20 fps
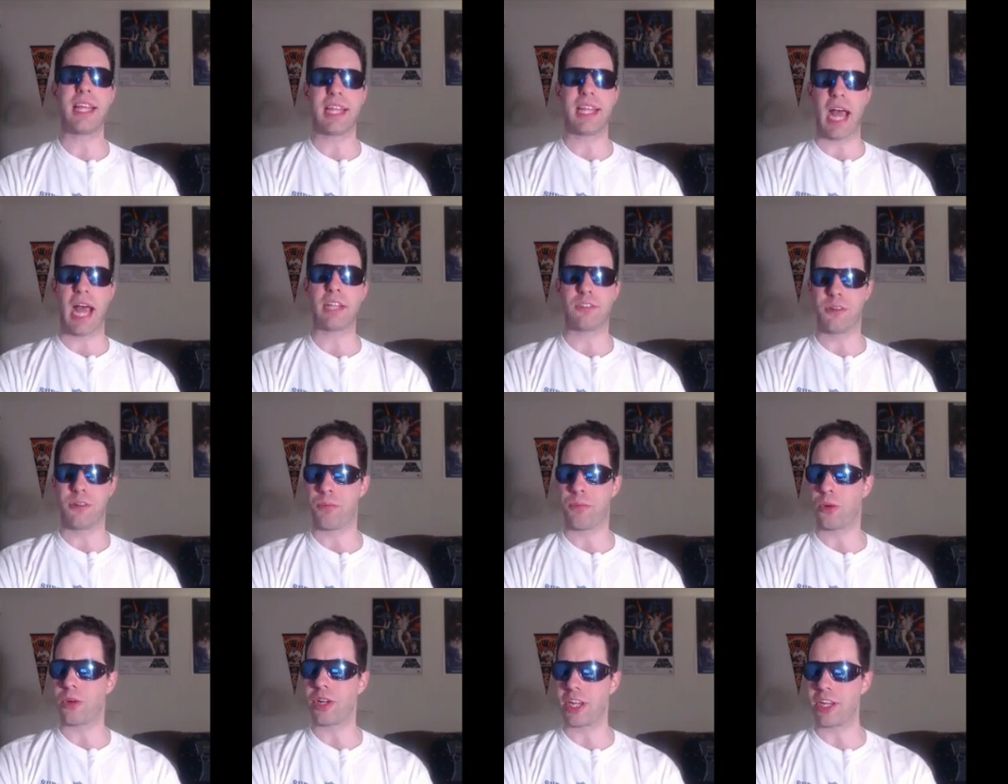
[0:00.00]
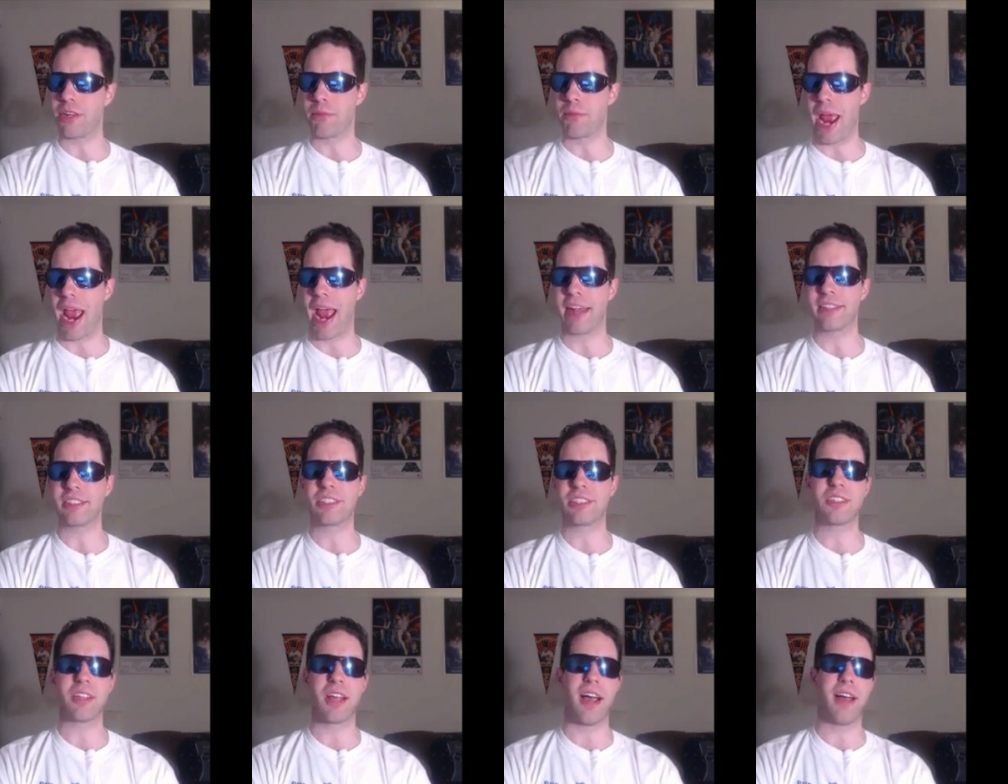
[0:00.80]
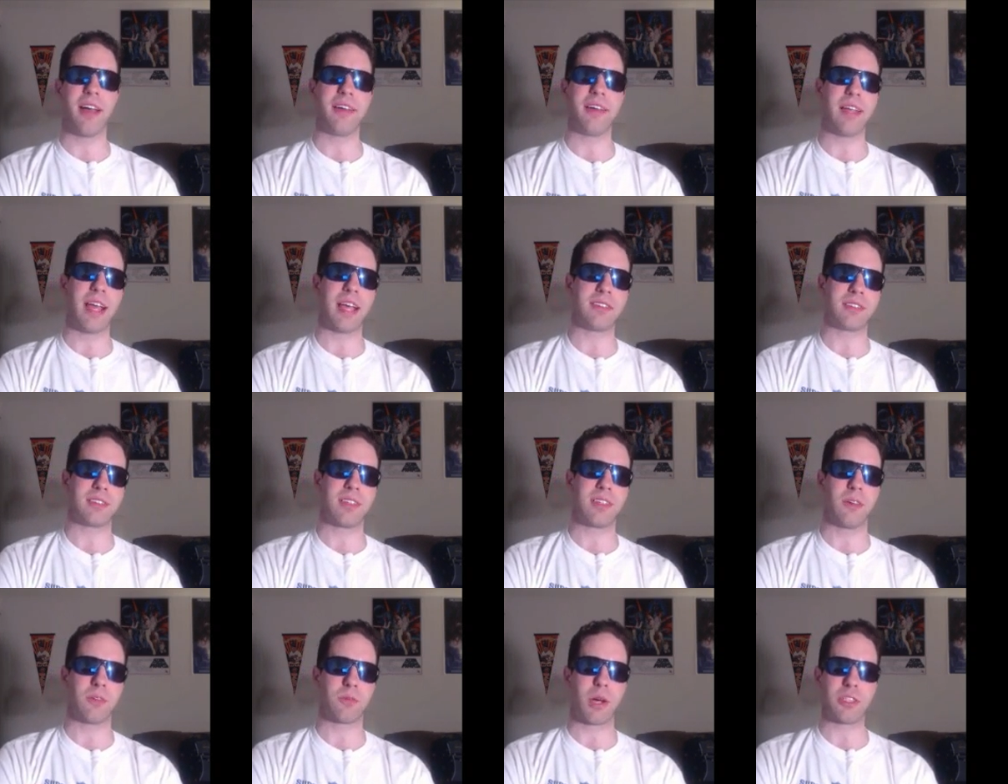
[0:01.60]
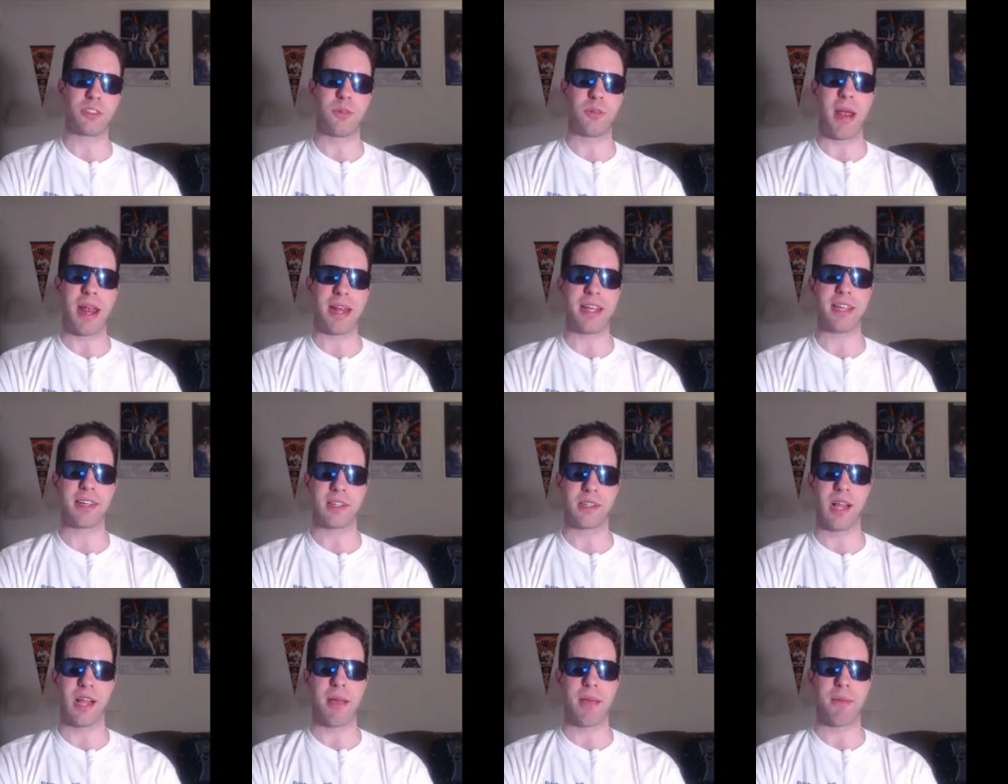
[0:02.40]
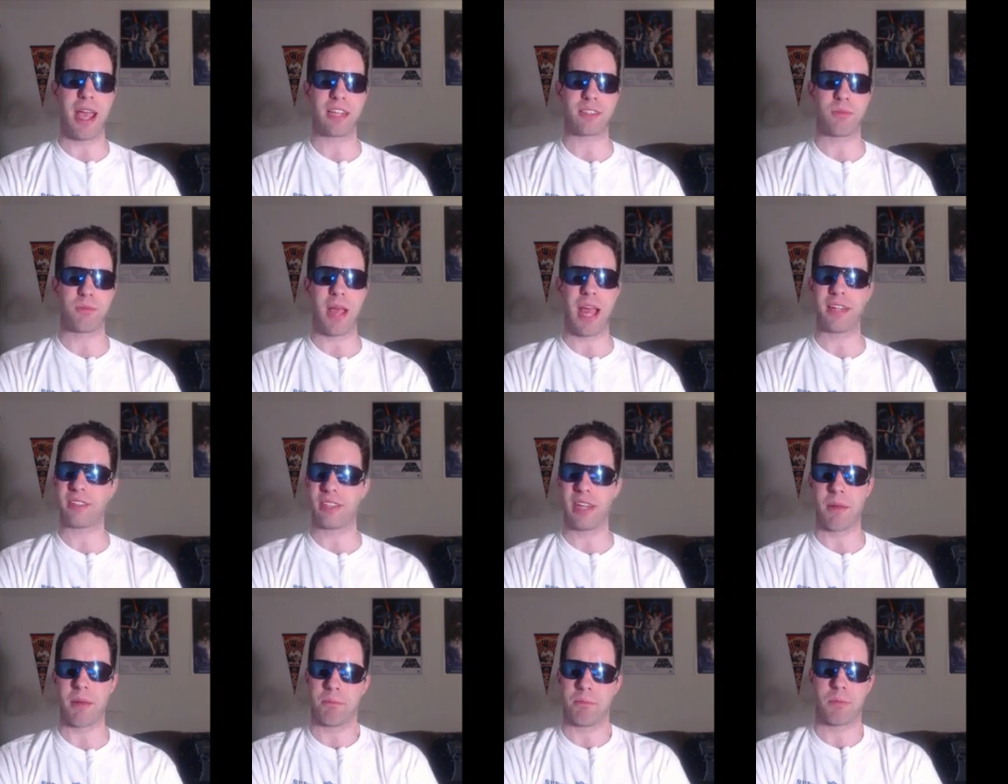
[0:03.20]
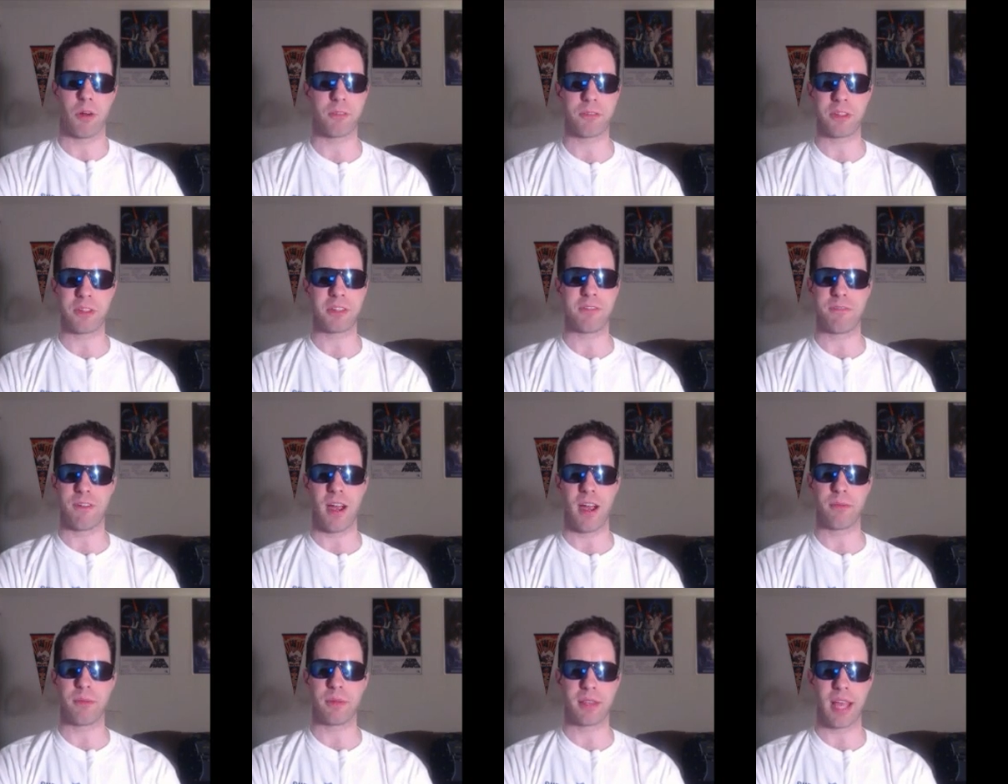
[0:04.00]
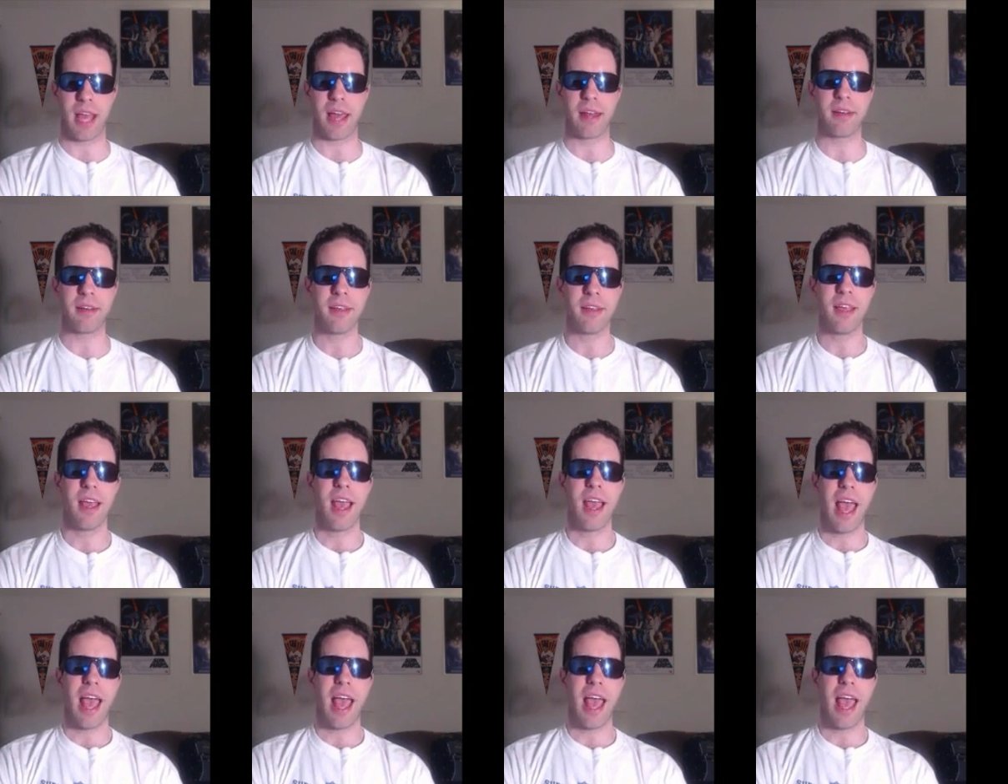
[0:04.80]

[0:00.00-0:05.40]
they got to a pretty good match as the WrestleMania climax match, and I'm perfectly fine with that.